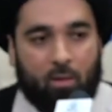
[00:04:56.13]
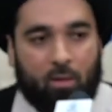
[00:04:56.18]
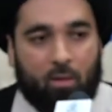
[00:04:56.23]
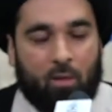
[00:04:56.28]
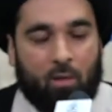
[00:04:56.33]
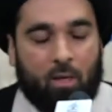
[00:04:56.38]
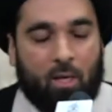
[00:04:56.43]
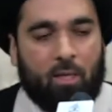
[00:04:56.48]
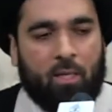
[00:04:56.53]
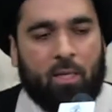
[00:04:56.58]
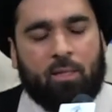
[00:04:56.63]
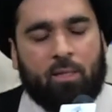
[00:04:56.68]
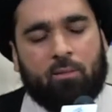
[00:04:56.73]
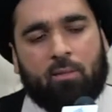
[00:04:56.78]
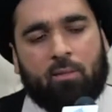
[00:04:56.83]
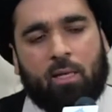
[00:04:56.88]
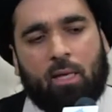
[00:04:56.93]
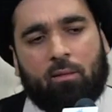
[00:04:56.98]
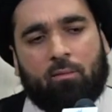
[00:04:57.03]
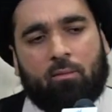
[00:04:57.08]
And he
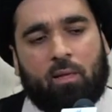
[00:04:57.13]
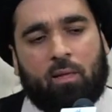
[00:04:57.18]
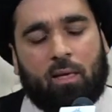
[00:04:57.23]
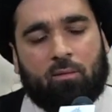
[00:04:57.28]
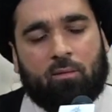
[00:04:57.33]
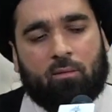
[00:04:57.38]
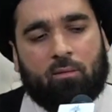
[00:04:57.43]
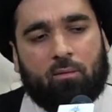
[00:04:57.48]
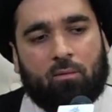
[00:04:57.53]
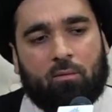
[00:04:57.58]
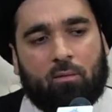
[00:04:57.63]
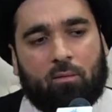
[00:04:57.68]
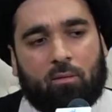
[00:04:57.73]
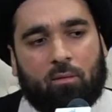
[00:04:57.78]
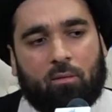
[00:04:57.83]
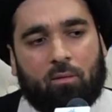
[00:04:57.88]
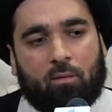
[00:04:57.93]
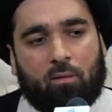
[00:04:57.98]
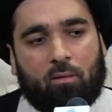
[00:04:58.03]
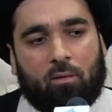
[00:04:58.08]
said that
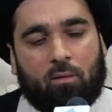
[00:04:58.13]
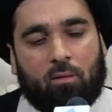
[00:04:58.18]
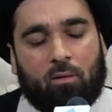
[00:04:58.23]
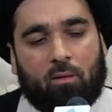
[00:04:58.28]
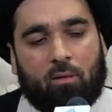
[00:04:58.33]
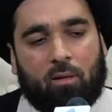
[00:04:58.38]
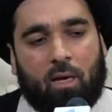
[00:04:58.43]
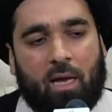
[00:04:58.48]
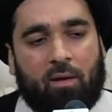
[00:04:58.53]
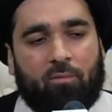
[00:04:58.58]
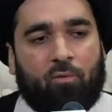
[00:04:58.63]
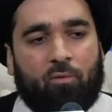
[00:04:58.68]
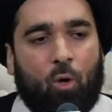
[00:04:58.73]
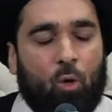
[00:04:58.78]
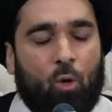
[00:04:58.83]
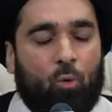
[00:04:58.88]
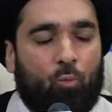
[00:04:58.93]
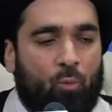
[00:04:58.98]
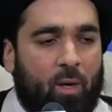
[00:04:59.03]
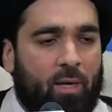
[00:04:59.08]
I've
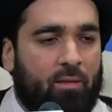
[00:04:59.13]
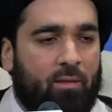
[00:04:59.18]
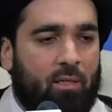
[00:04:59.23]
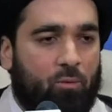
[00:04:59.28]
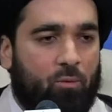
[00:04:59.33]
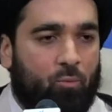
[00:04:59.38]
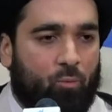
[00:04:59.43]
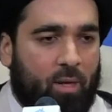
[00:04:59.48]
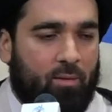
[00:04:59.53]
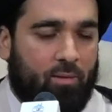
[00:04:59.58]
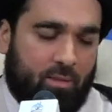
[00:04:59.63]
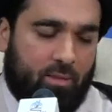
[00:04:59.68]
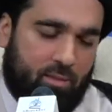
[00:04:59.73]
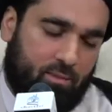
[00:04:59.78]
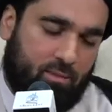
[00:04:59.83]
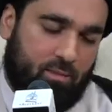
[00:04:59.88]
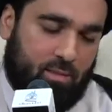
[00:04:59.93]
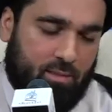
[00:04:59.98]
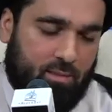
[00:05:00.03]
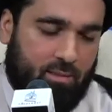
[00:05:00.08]
already read,
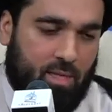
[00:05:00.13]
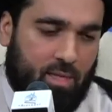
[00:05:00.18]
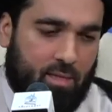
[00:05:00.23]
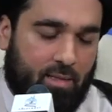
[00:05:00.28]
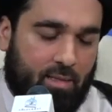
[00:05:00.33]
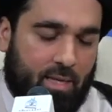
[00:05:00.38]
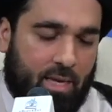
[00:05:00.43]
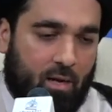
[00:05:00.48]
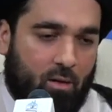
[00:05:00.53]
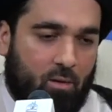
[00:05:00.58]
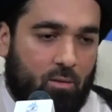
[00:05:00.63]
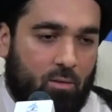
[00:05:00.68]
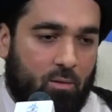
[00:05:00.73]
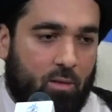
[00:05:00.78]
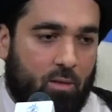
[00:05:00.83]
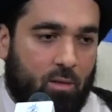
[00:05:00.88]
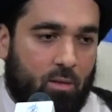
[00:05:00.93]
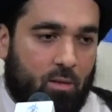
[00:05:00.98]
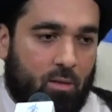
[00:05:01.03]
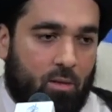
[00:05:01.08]
he's, he's dead now.
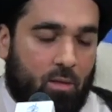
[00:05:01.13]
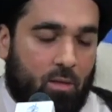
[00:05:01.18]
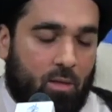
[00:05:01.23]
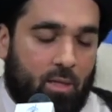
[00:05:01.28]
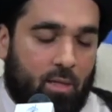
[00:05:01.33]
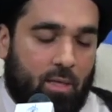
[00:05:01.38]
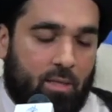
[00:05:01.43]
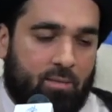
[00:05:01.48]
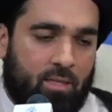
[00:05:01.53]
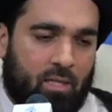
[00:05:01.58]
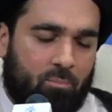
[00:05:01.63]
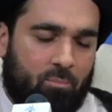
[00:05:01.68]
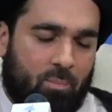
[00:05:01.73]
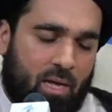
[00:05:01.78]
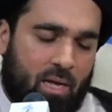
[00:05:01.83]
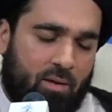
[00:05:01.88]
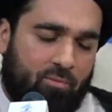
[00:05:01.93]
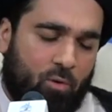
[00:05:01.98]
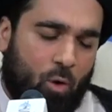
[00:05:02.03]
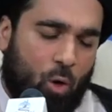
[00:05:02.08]
He said, but
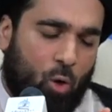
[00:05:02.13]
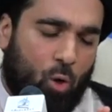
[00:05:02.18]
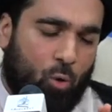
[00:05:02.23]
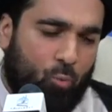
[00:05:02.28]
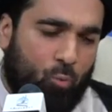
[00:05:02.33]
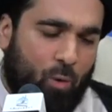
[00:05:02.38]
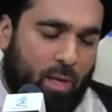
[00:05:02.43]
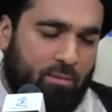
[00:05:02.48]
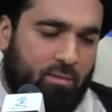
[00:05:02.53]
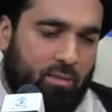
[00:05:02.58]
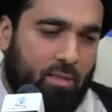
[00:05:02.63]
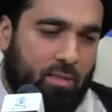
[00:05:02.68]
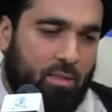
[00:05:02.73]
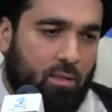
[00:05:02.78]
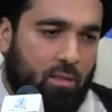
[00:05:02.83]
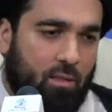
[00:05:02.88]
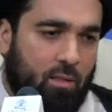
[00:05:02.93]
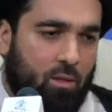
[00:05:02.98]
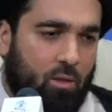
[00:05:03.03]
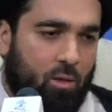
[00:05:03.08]
I've
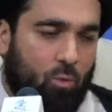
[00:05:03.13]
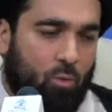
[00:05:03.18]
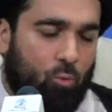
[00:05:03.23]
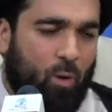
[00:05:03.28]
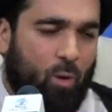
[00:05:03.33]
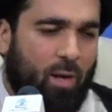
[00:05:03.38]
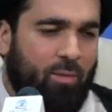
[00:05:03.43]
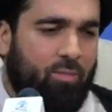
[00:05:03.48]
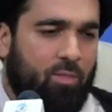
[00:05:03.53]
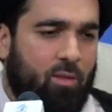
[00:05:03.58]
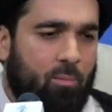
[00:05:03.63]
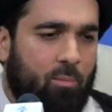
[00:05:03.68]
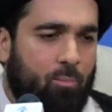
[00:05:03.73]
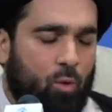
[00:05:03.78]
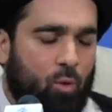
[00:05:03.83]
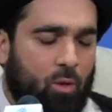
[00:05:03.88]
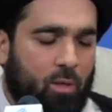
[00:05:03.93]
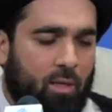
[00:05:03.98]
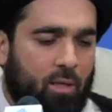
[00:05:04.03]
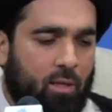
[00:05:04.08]
already read the
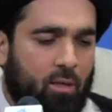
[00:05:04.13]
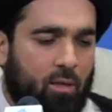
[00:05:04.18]
book